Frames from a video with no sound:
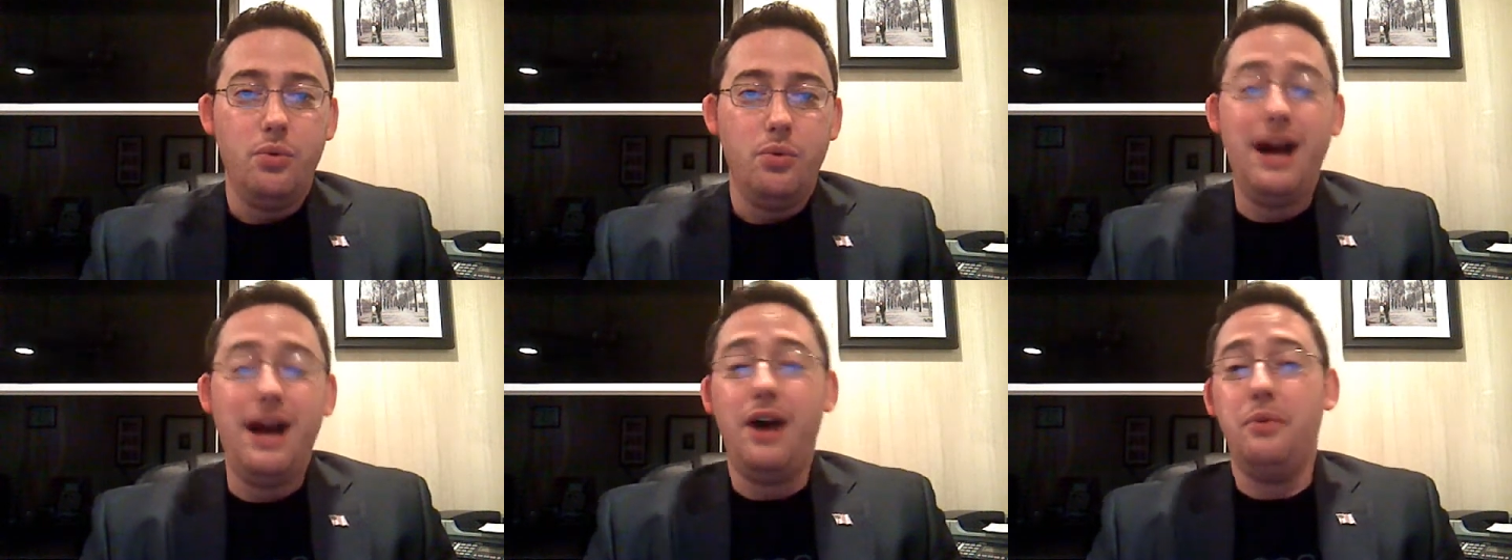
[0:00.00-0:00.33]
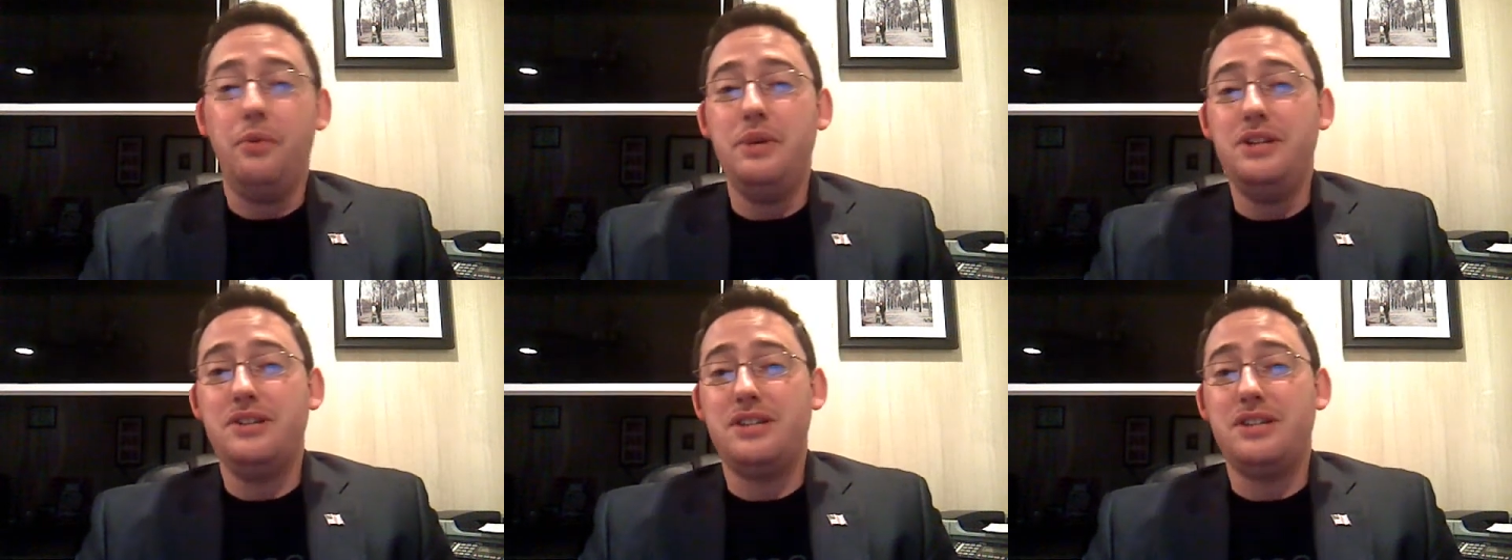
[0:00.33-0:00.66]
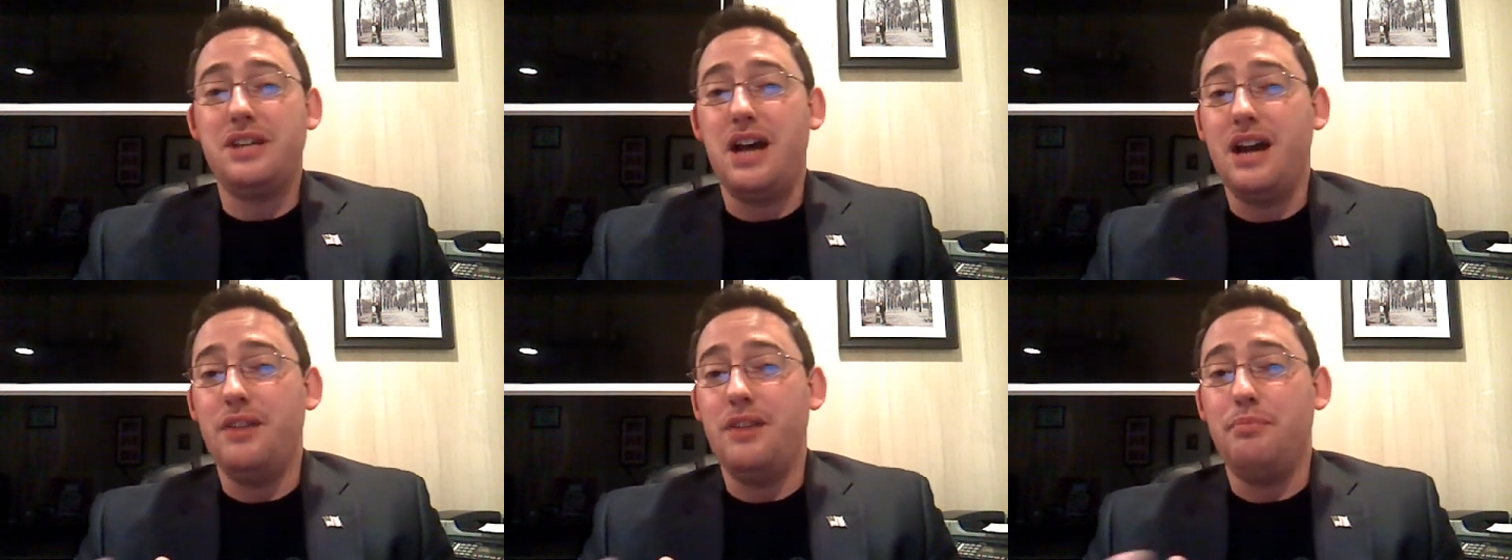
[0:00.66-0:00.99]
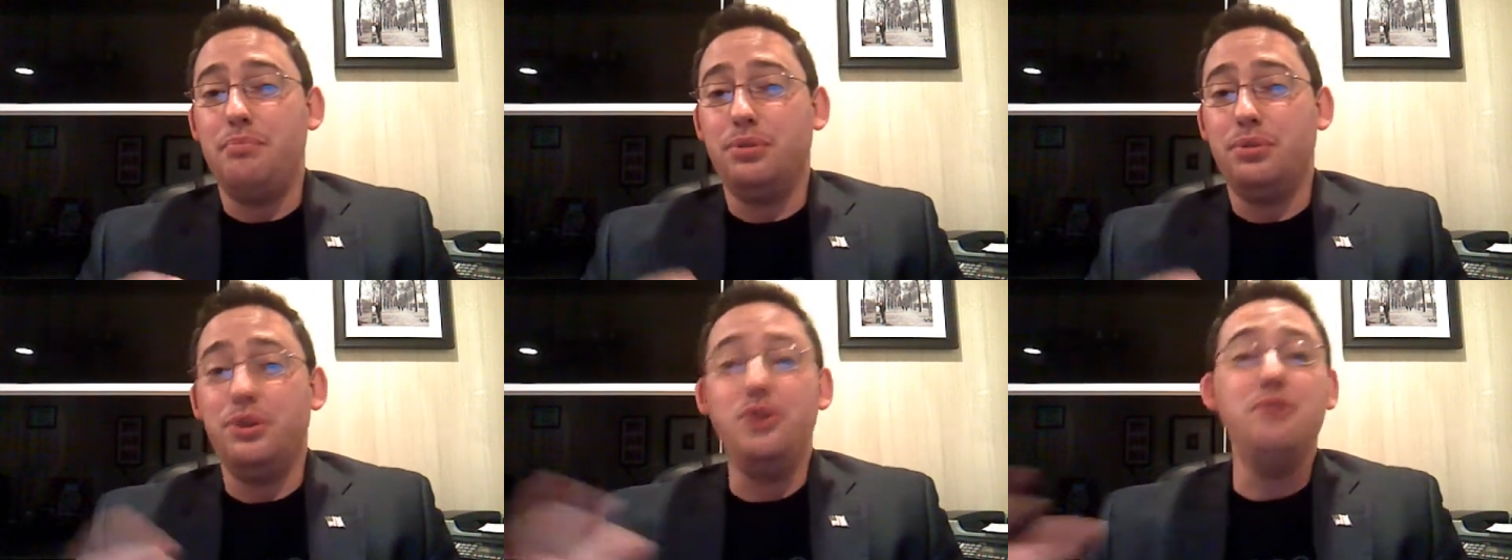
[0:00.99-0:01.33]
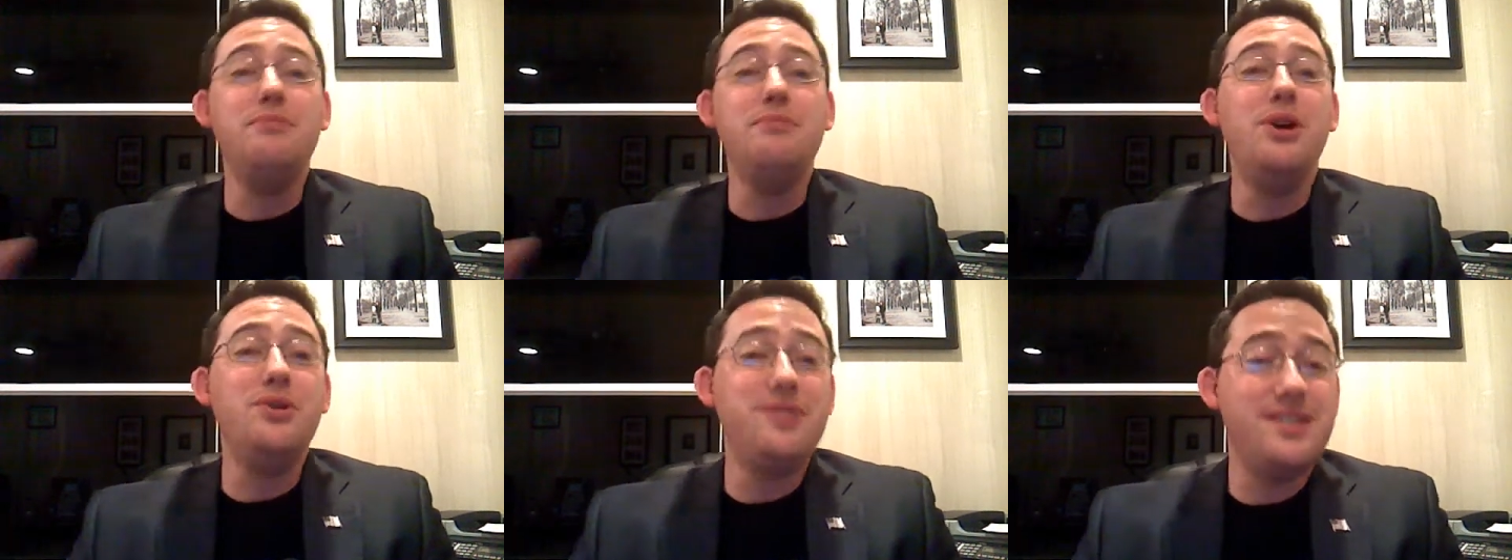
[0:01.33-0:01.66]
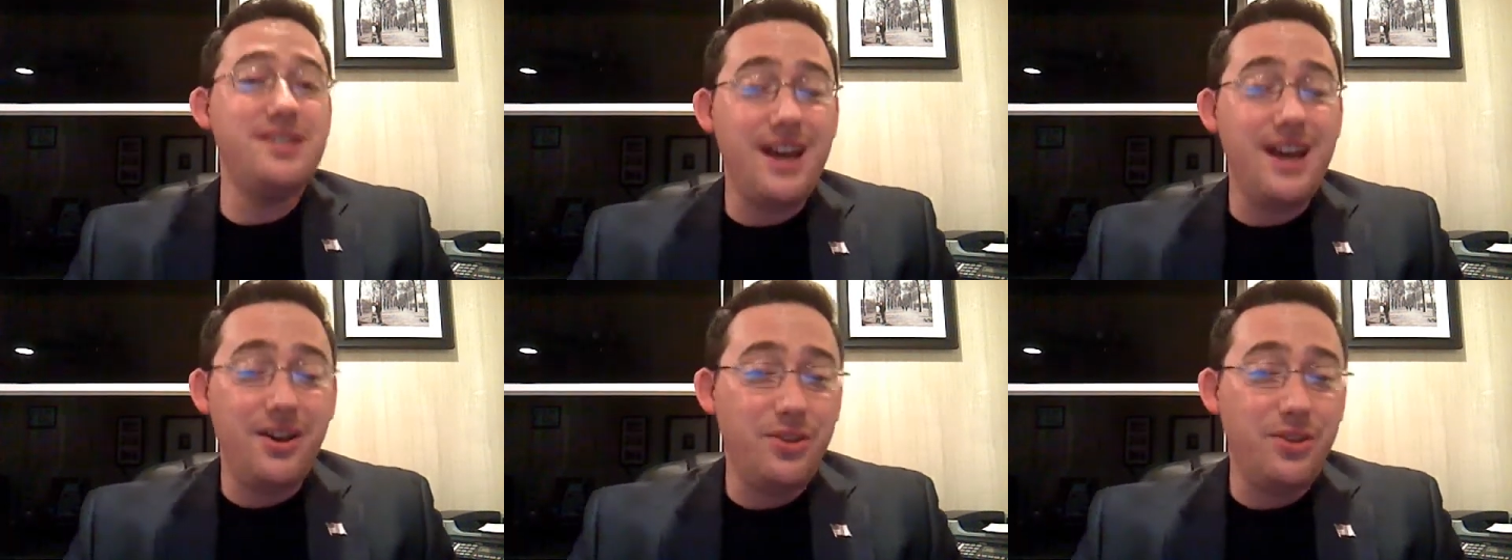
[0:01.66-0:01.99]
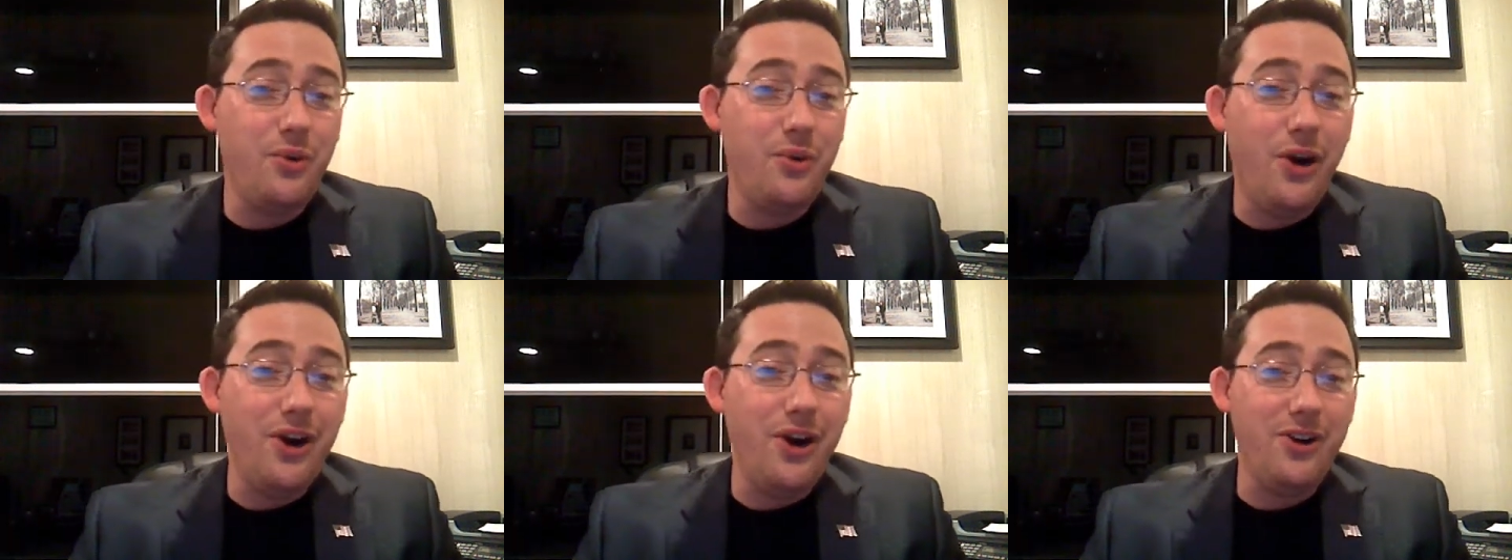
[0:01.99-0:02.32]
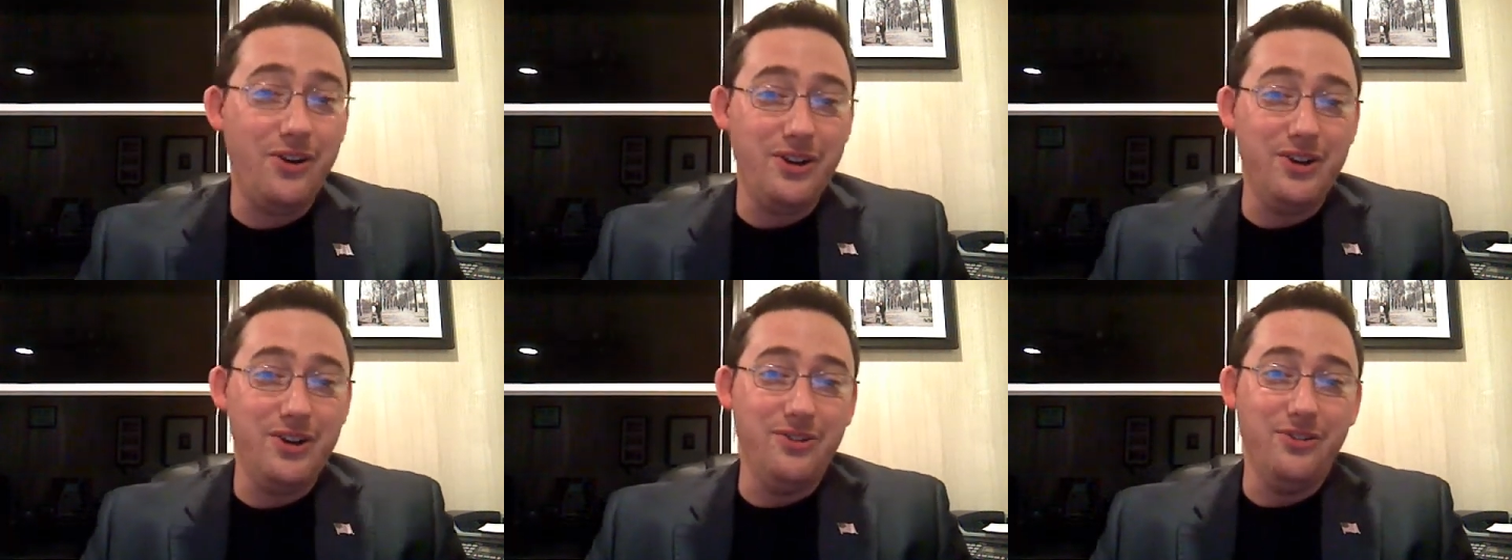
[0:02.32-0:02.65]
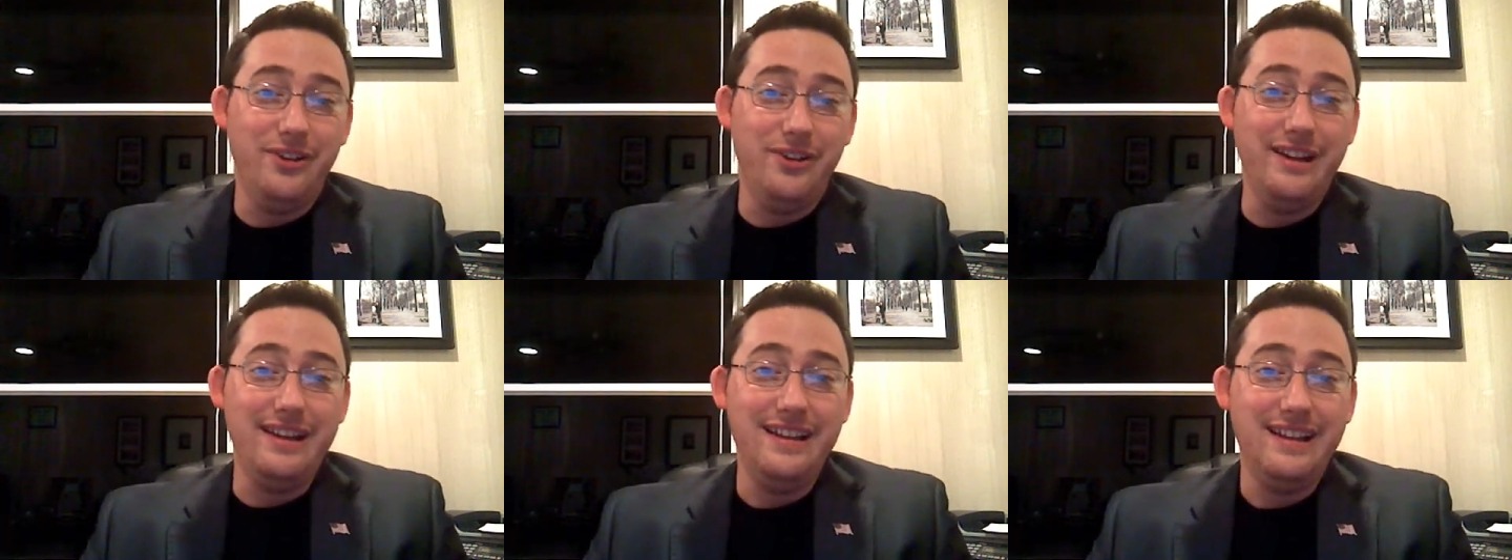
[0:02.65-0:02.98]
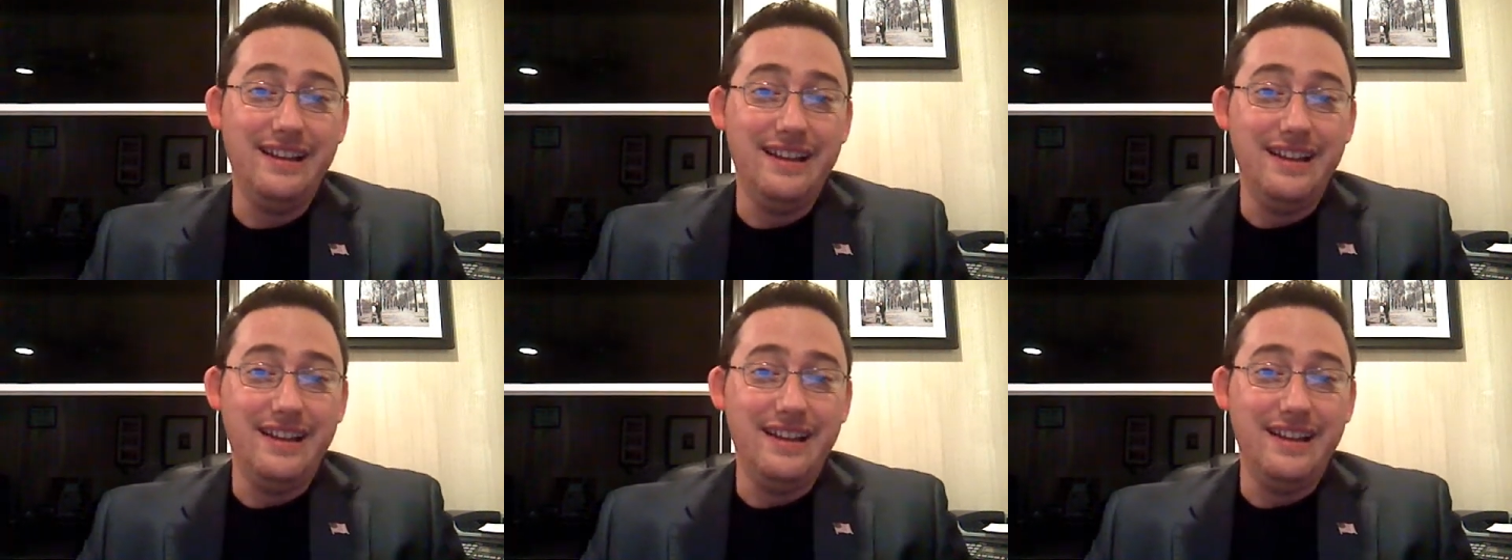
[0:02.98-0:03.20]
Wow, we just kind of blew Moses out of the water, didn't we?